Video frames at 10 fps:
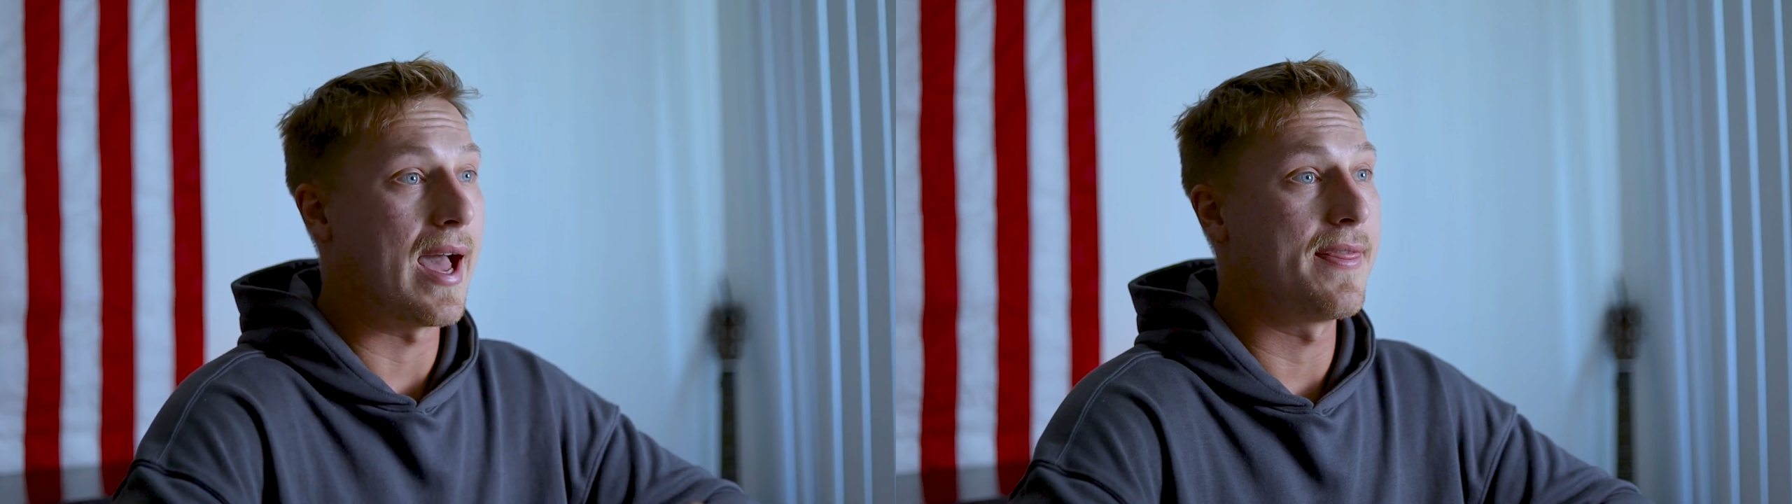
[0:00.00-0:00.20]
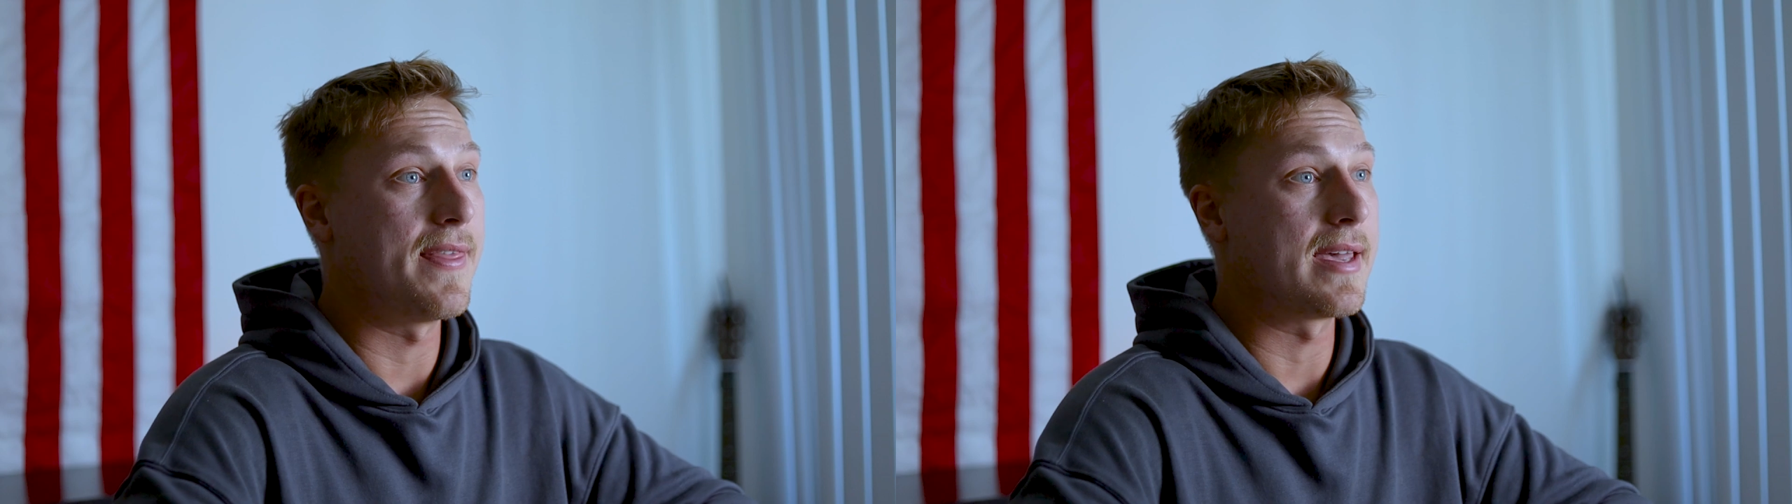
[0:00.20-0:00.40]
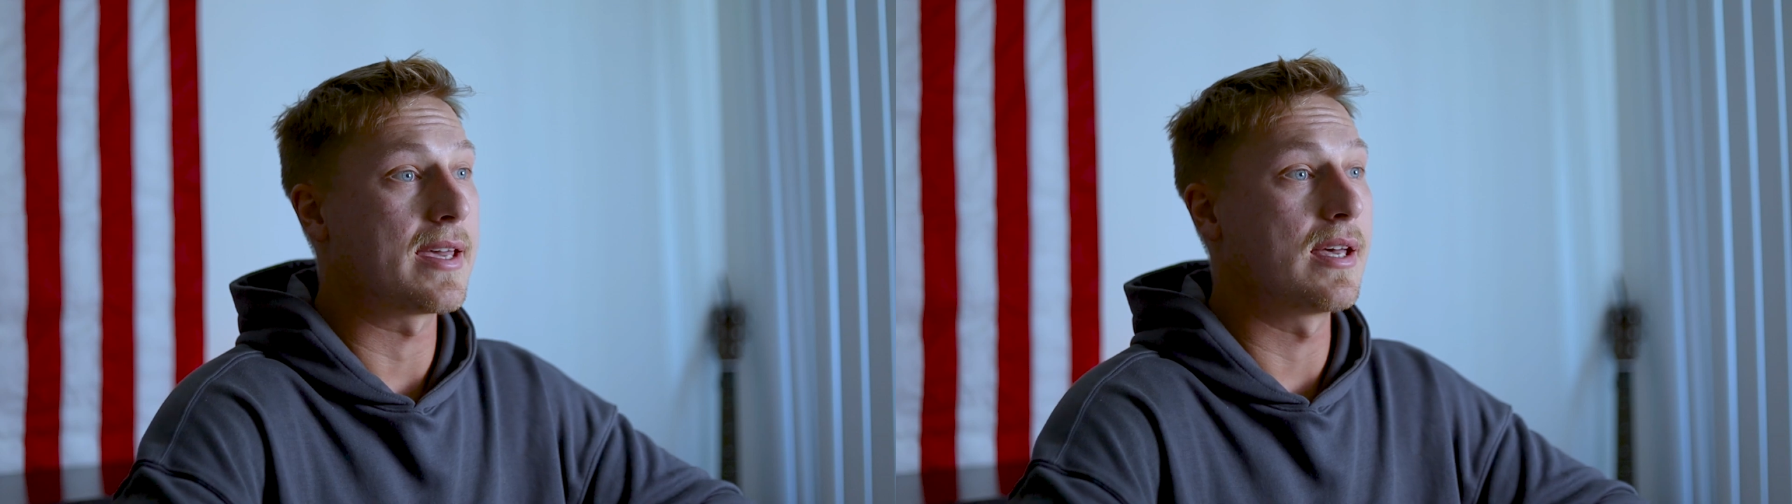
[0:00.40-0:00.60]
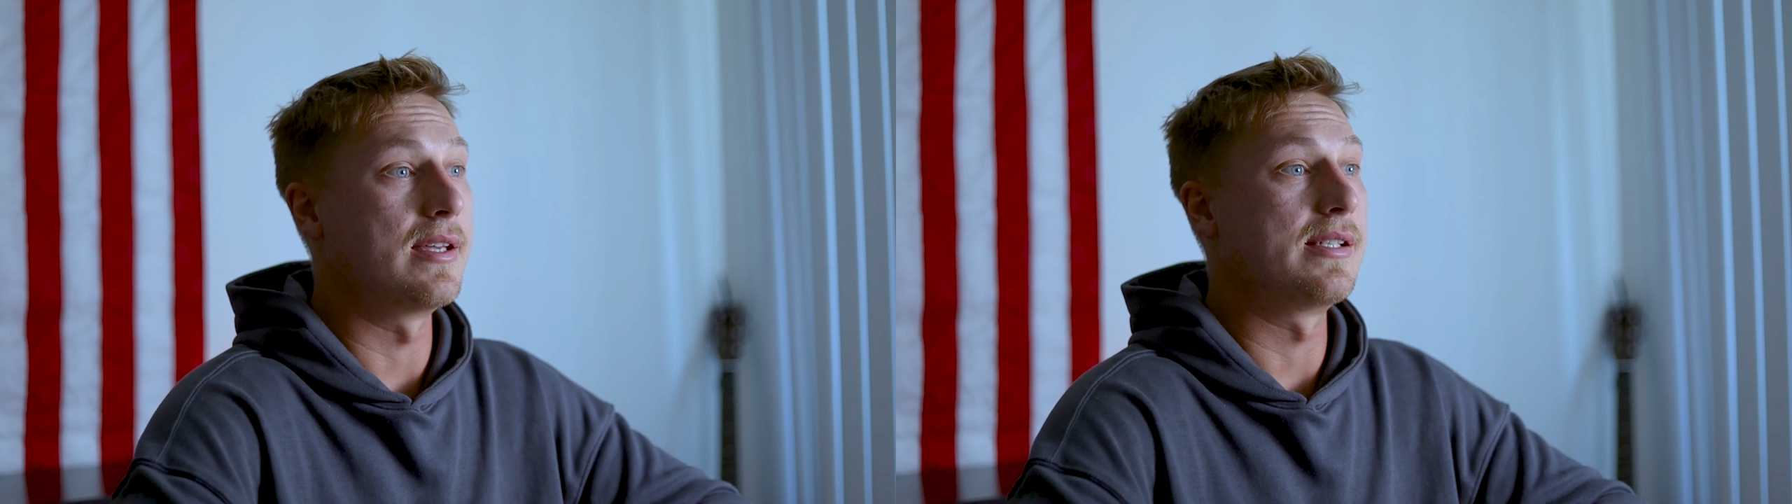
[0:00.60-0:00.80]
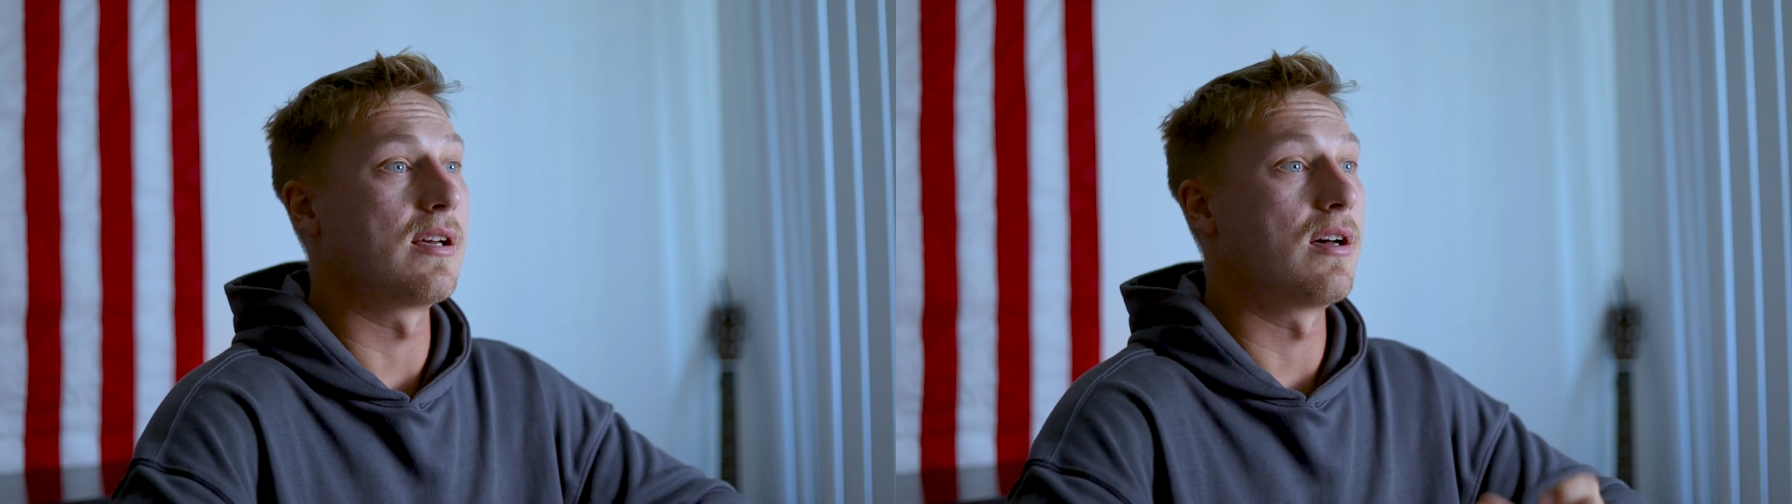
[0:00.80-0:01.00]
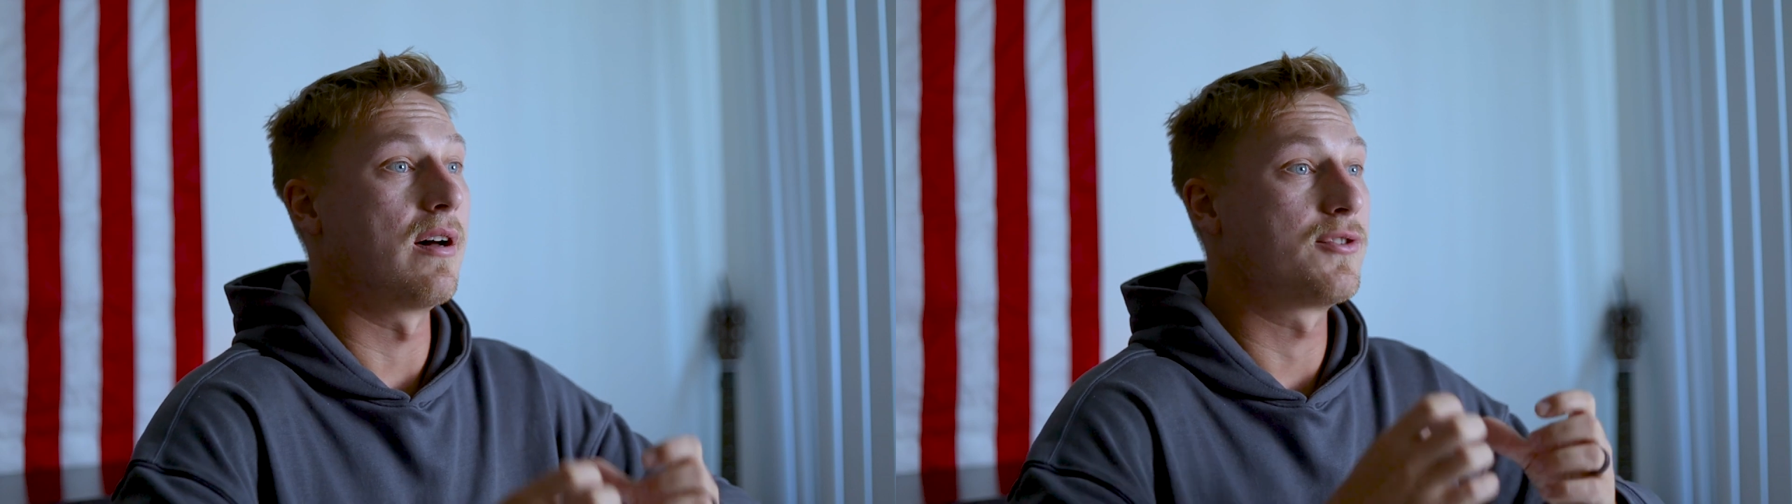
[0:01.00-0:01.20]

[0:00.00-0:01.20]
I think is